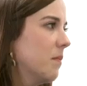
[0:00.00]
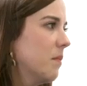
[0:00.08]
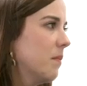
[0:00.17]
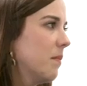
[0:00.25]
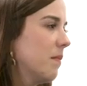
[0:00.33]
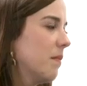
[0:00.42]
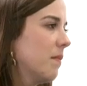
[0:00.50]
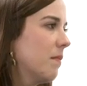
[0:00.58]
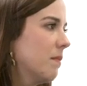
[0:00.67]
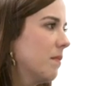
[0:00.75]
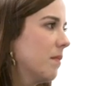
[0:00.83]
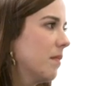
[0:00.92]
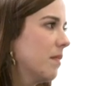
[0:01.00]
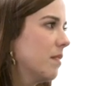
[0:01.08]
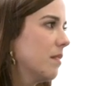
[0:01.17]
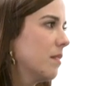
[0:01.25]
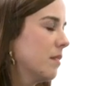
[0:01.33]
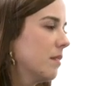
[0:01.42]

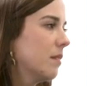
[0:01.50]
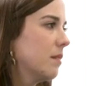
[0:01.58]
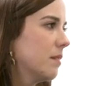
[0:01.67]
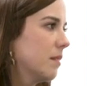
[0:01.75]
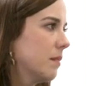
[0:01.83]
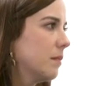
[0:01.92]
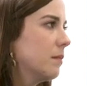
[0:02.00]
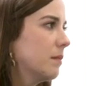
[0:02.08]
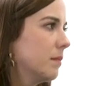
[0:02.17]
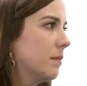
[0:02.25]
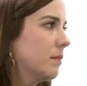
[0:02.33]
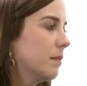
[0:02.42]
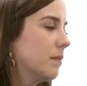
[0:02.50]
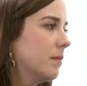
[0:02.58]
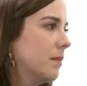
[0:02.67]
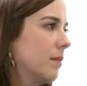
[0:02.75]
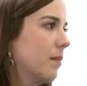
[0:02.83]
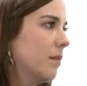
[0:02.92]

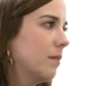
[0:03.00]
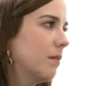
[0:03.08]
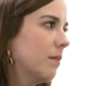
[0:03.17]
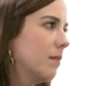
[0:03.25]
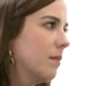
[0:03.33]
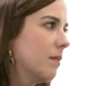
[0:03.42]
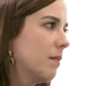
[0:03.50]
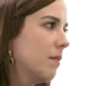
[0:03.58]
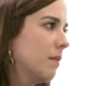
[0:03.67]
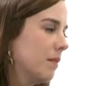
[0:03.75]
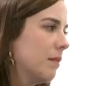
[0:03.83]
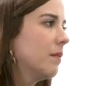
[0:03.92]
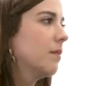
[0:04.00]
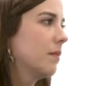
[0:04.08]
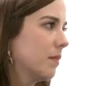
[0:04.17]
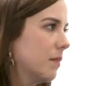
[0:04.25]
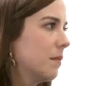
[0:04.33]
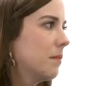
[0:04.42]

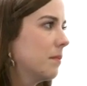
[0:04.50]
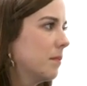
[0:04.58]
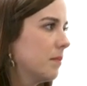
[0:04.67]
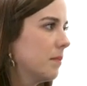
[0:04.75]
The person shown says nothing.